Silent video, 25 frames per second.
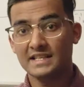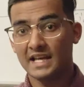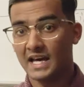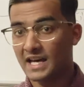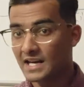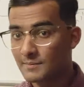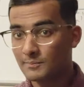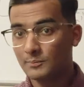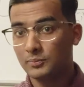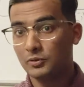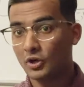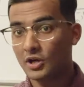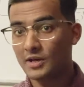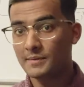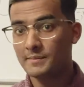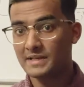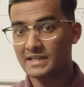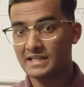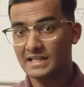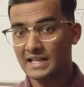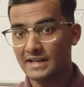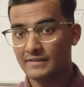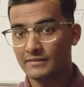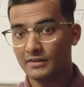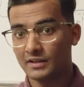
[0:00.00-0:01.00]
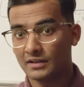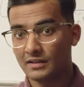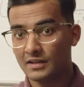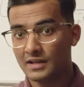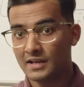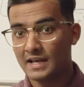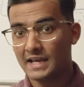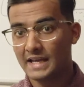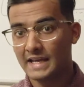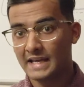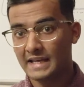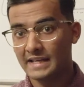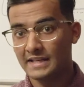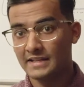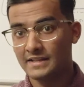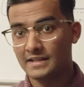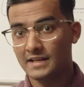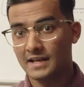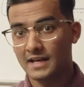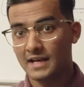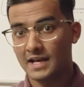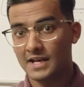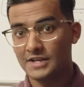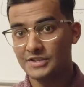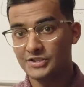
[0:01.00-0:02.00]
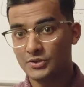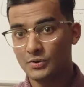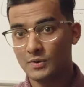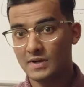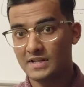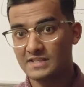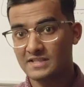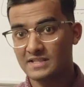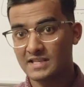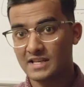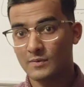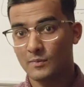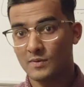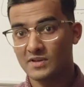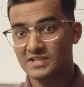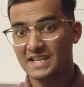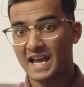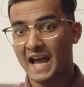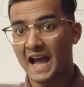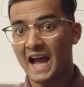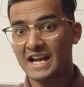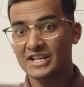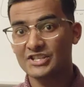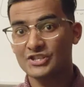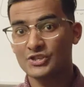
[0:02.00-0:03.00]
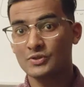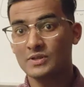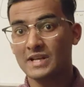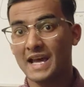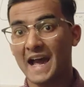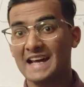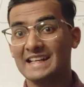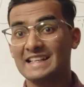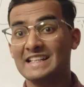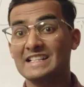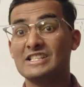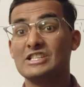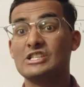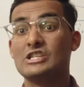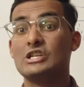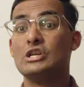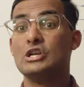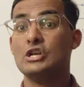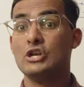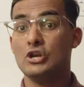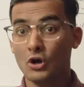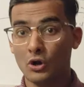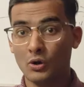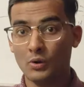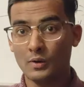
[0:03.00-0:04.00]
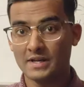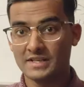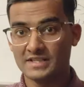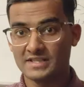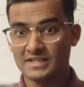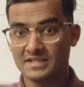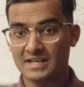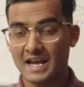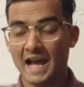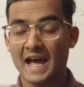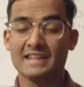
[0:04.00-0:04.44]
unemployment level in USA was actually at its lowest,